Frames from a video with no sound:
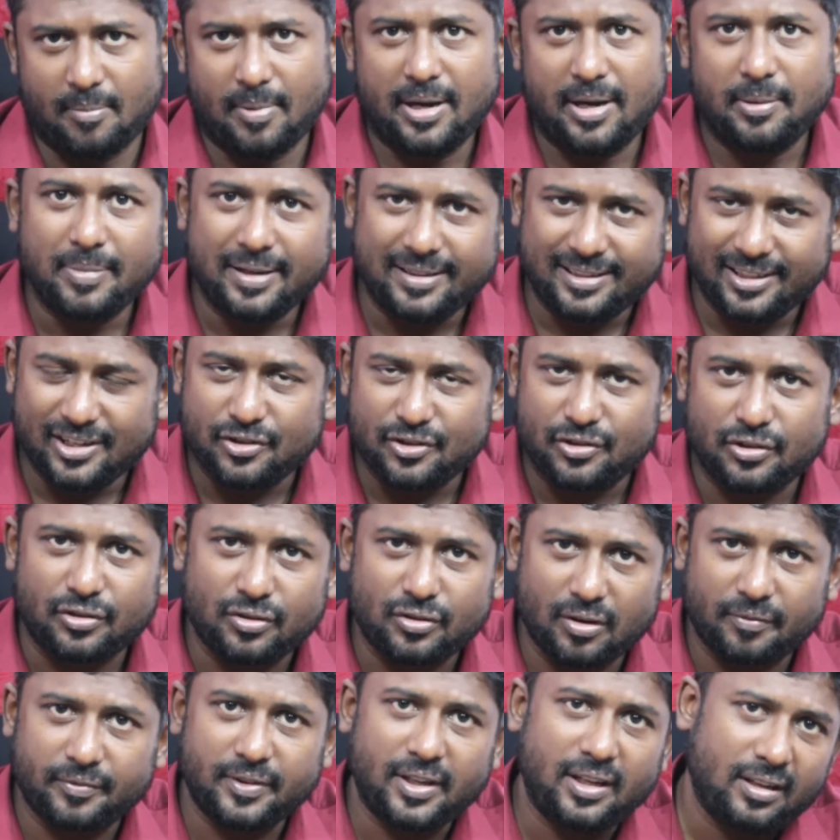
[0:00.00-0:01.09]
the
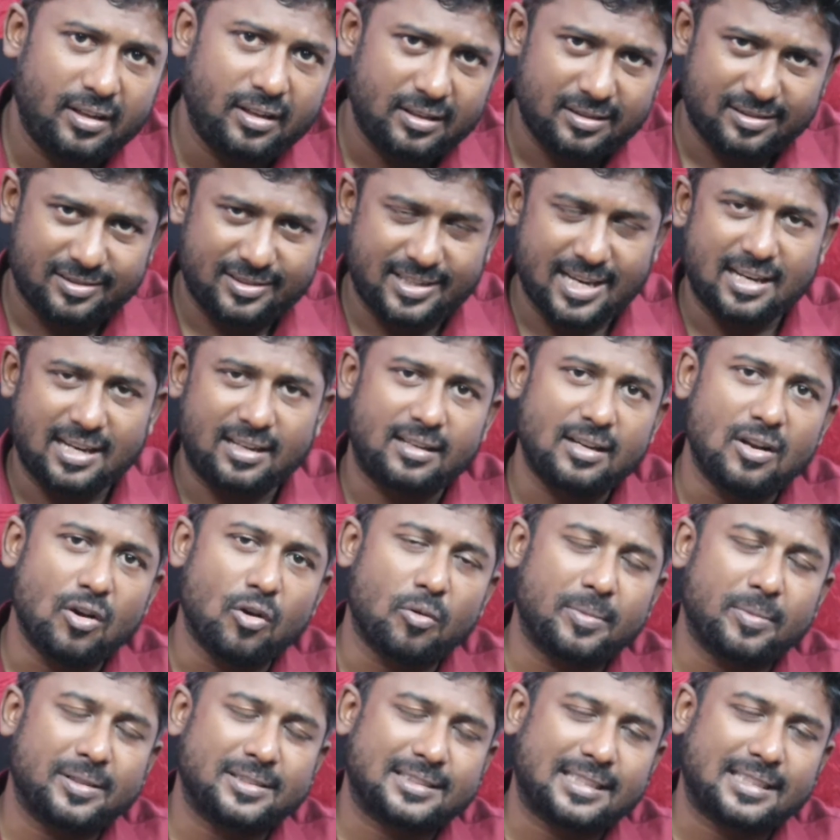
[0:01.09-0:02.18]
decision of the state
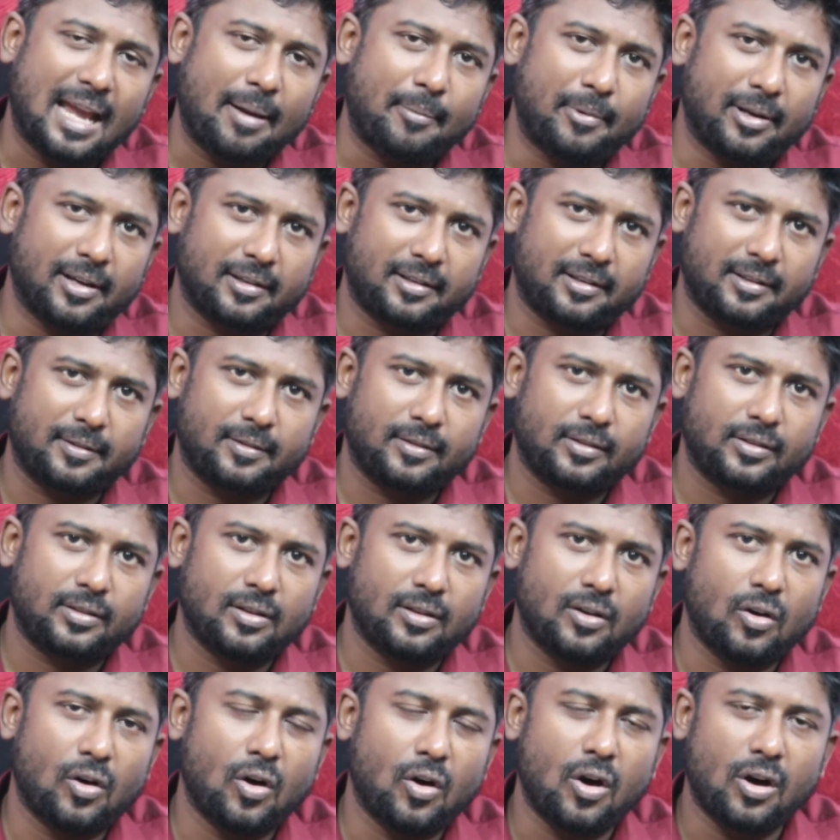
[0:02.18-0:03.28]
government's cabinet
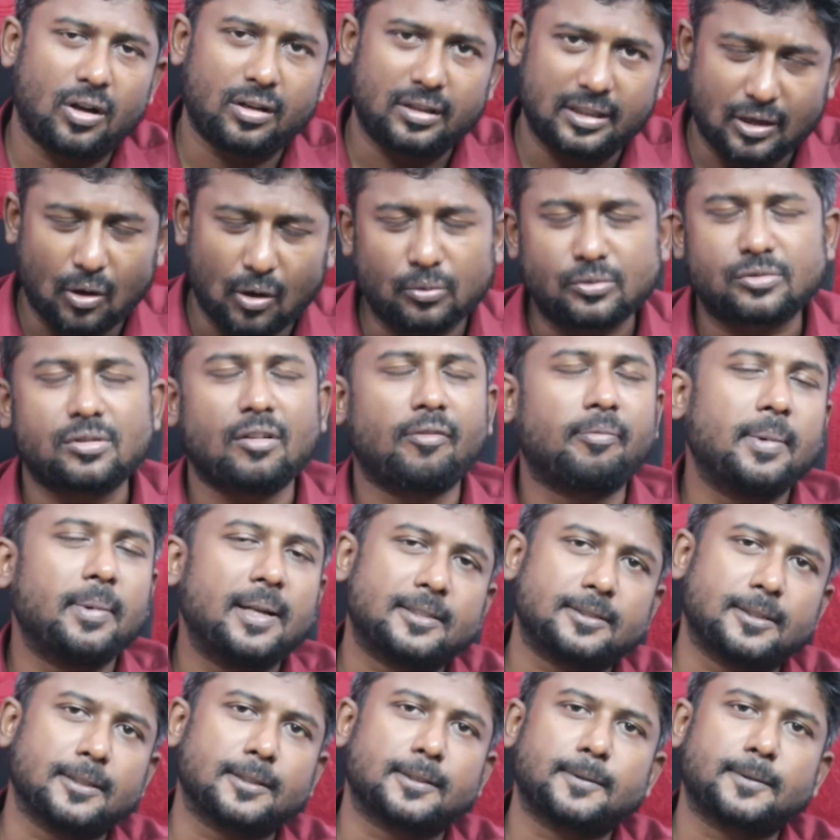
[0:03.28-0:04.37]
or the council of
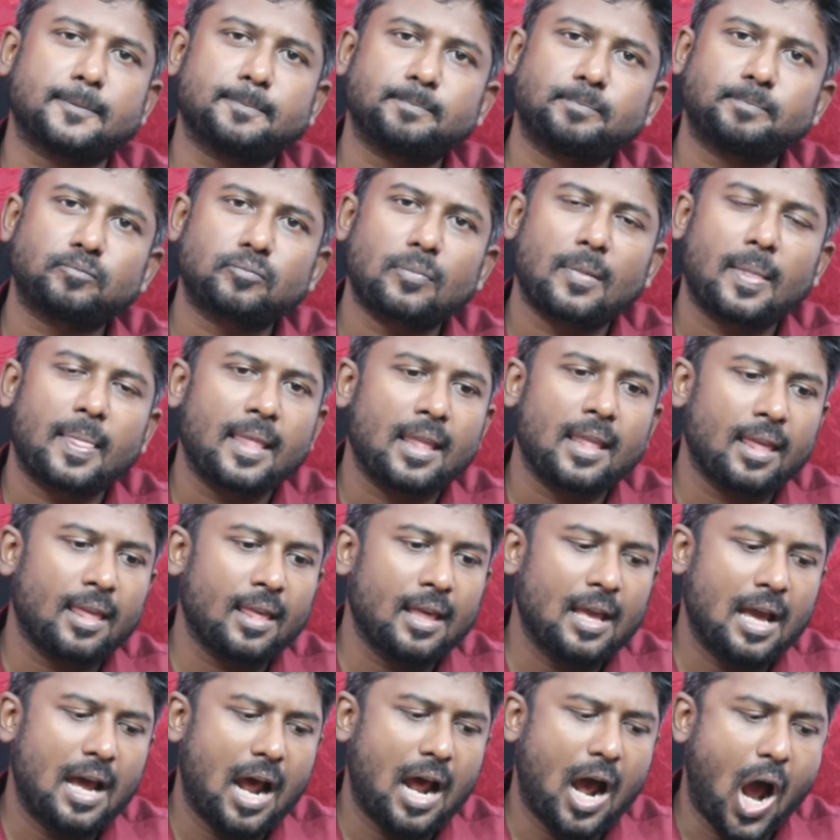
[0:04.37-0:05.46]
ministers.
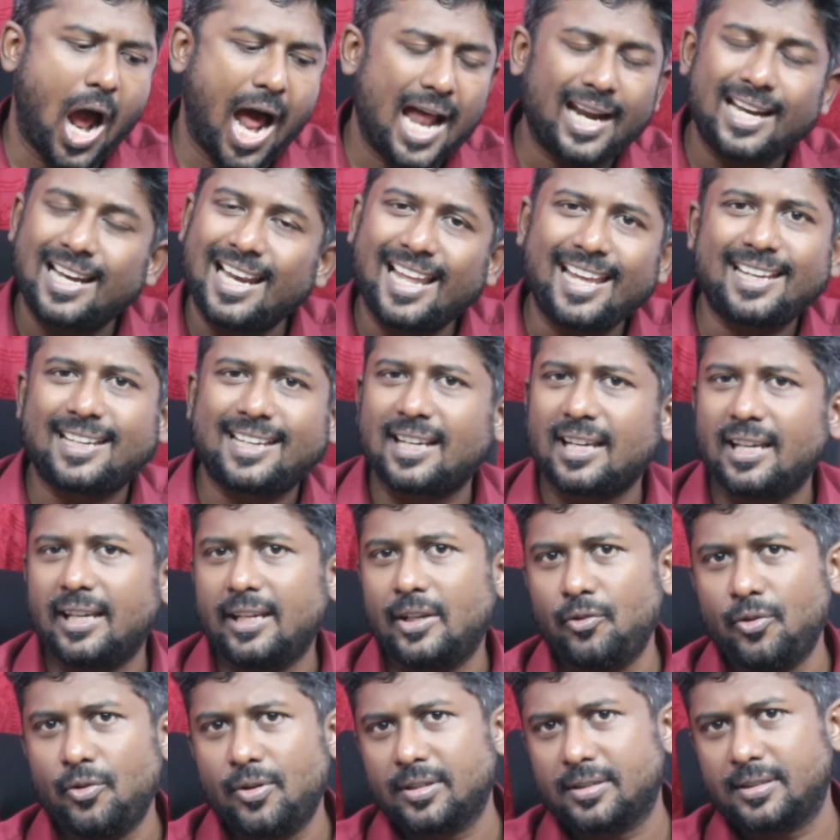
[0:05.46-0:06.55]
Unlike
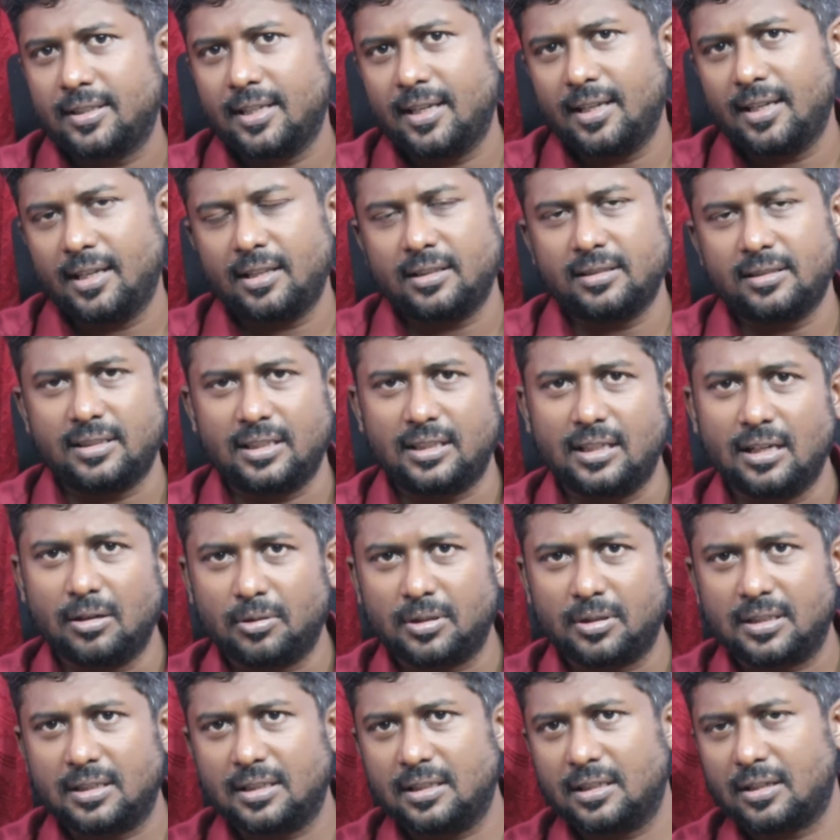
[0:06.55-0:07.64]
in USA, the
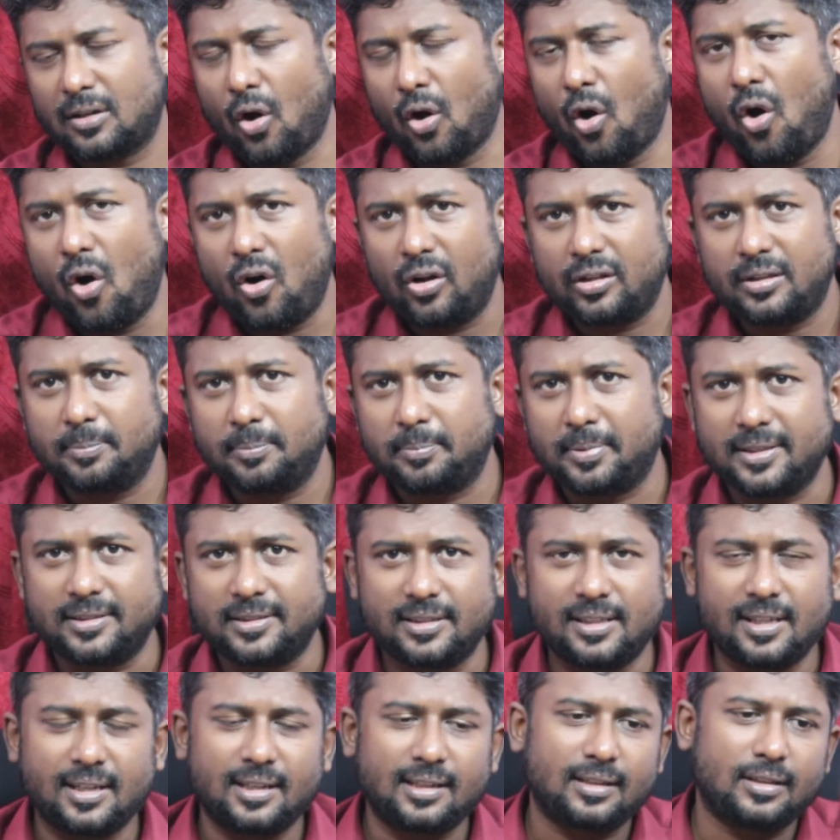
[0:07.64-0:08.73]
governor or the
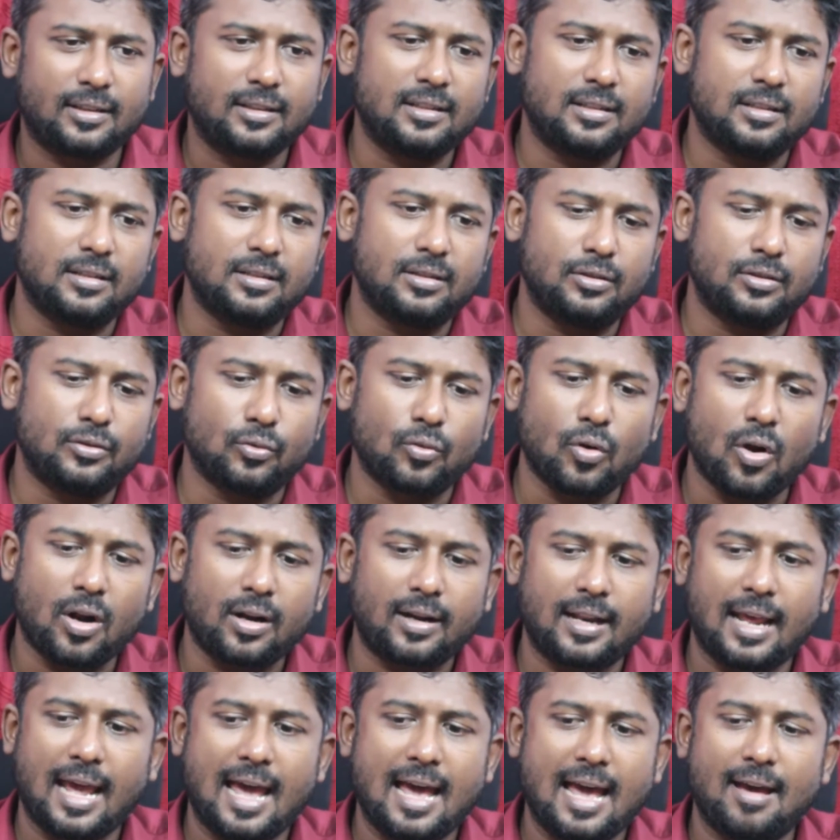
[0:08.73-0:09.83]
president do
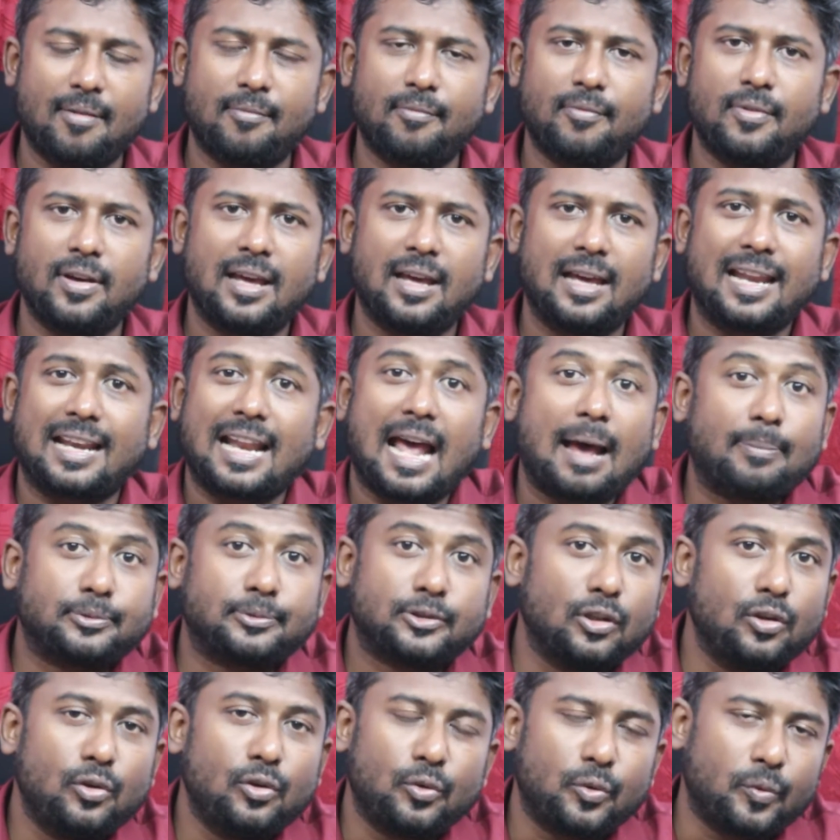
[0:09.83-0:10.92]
not have an
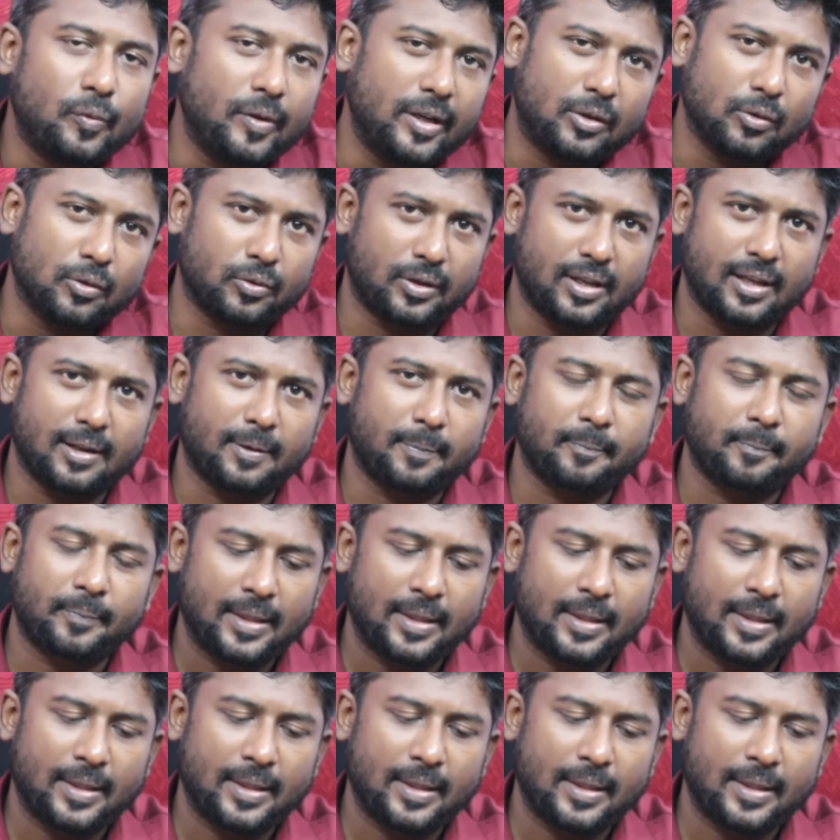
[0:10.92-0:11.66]
absolute veto here.